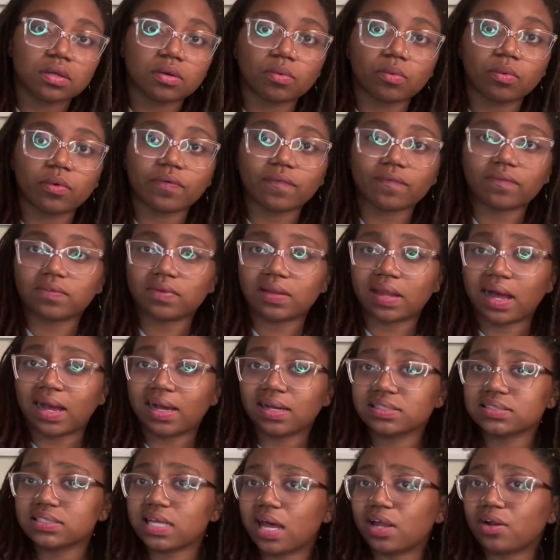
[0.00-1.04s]
with
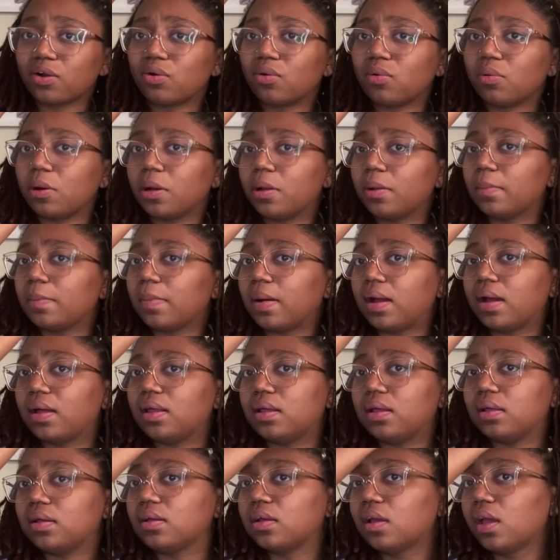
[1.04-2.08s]
flocks, I don't want
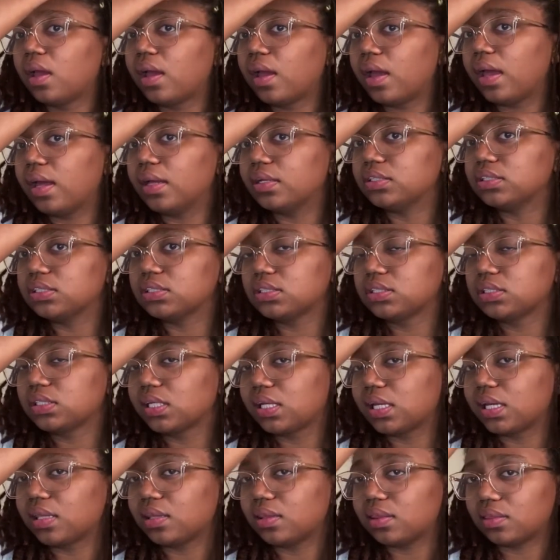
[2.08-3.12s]
my edges to
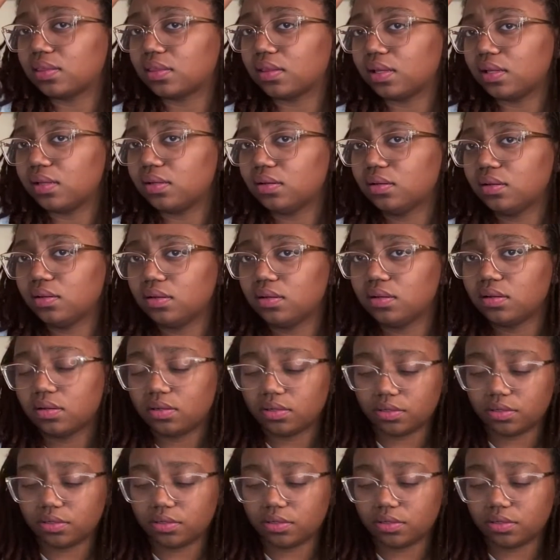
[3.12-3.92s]
get thinned.